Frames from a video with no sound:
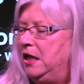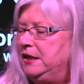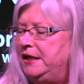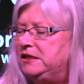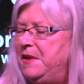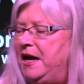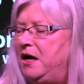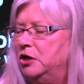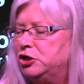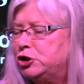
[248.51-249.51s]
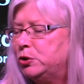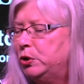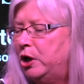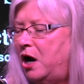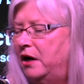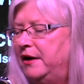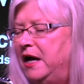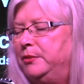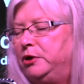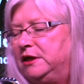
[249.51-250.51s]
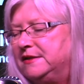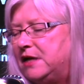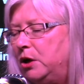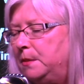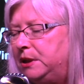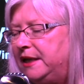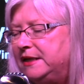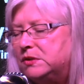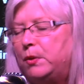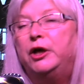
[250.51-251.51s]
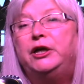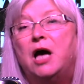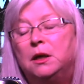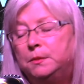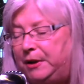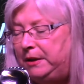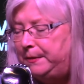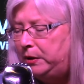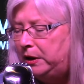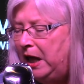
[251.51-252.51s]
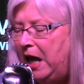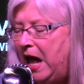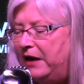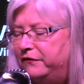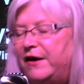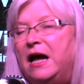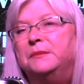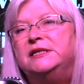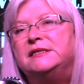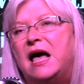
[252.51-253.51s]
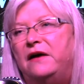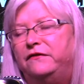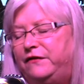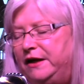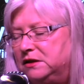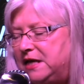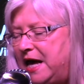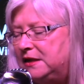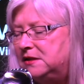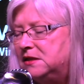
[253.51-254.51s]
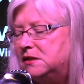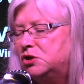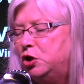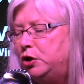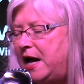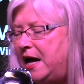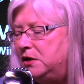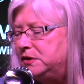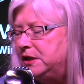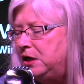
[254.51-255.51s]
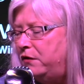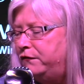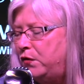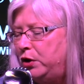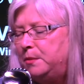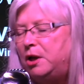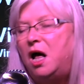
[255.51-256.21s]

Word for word: Let's make our sure our neighborhoods are a place where young people and families have fair taxes, good housing, affordable